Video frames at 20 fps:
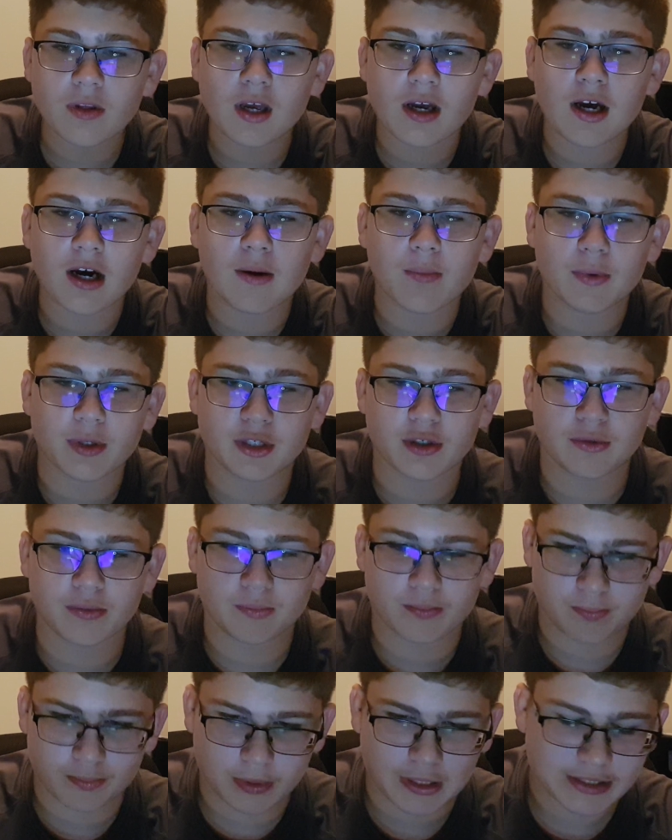When you
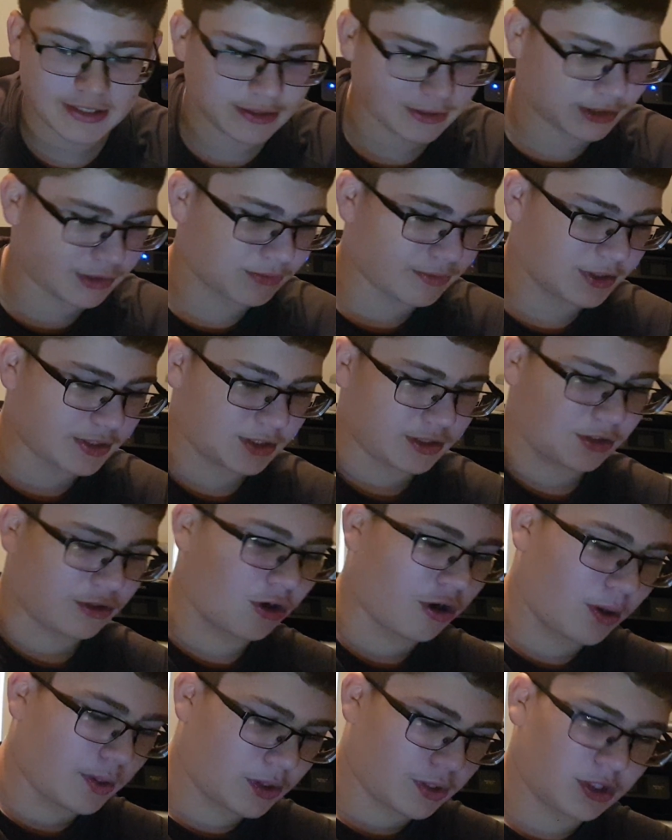look down your wrist and your
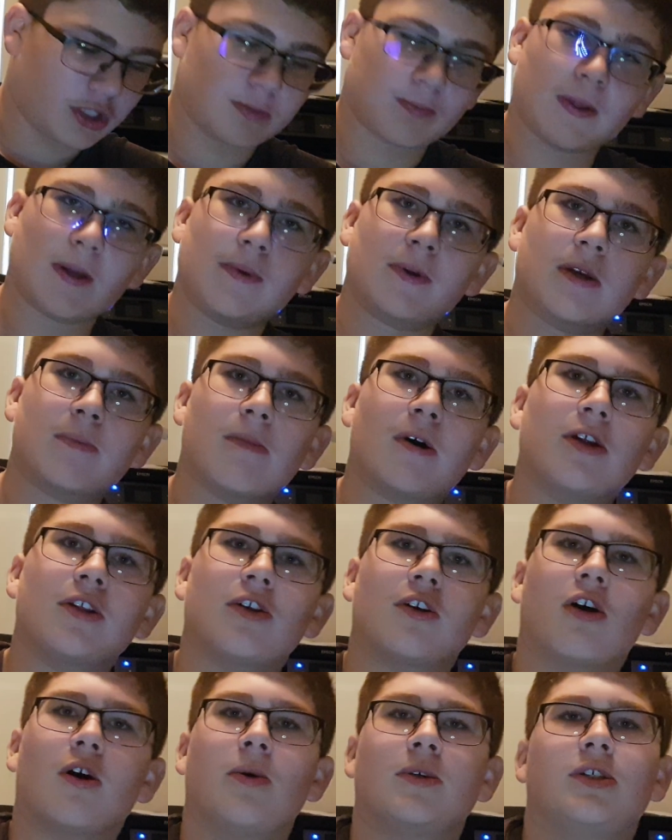always-on display would come on,
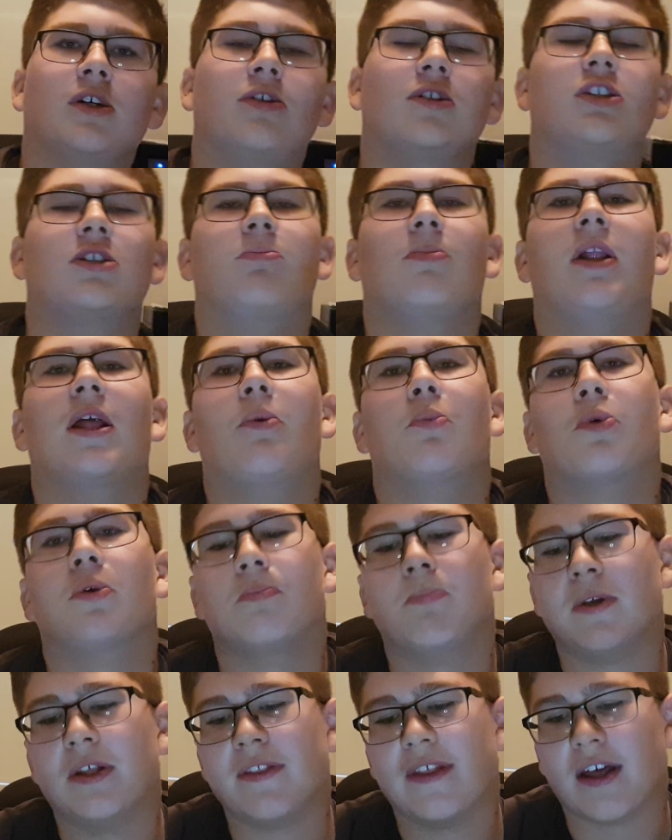your always-on display would
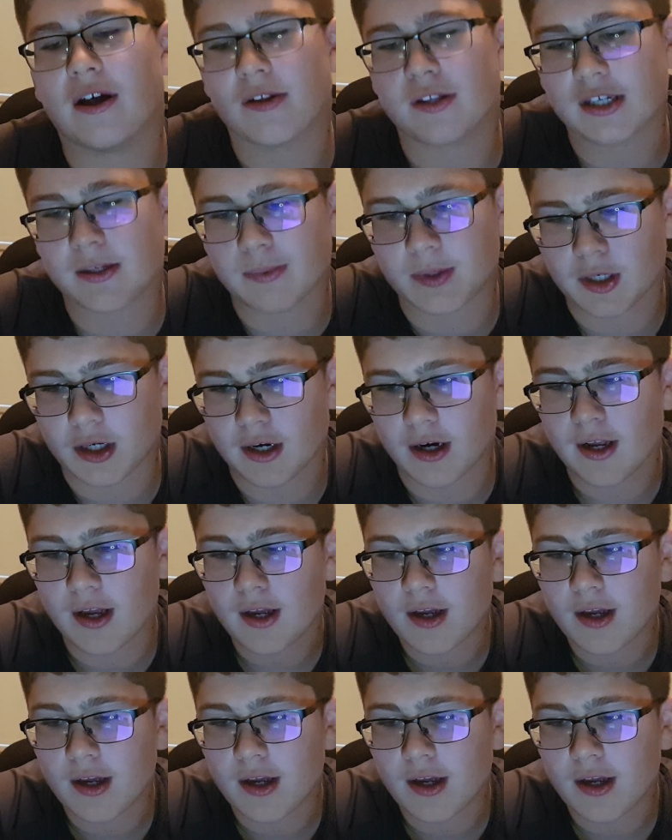be the altimeter